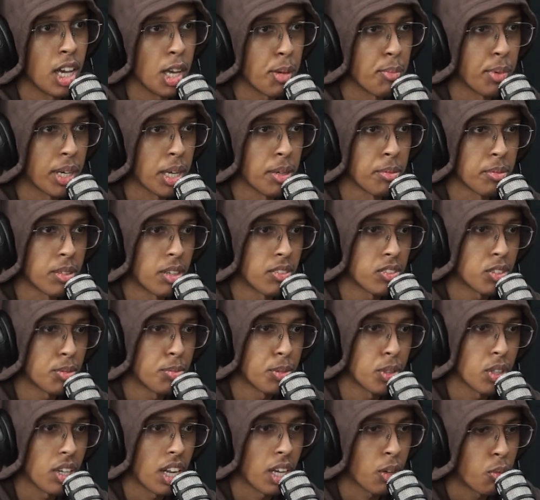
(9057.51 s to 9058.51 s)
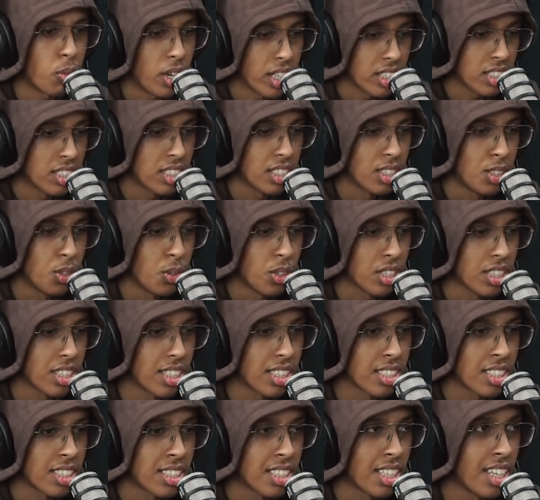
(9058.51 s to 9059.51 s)
became comfortable, you're like, why is he doing
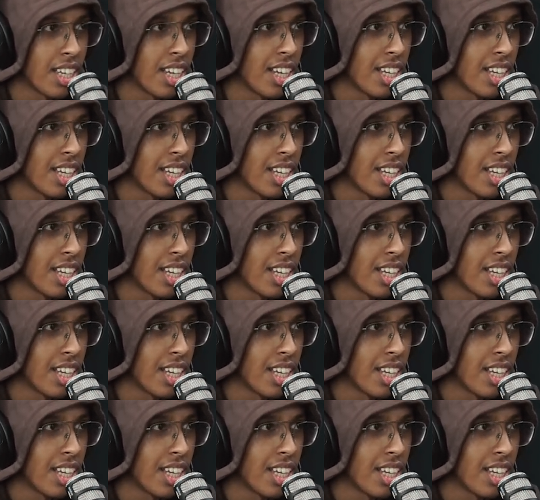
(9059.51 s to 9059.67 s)
this?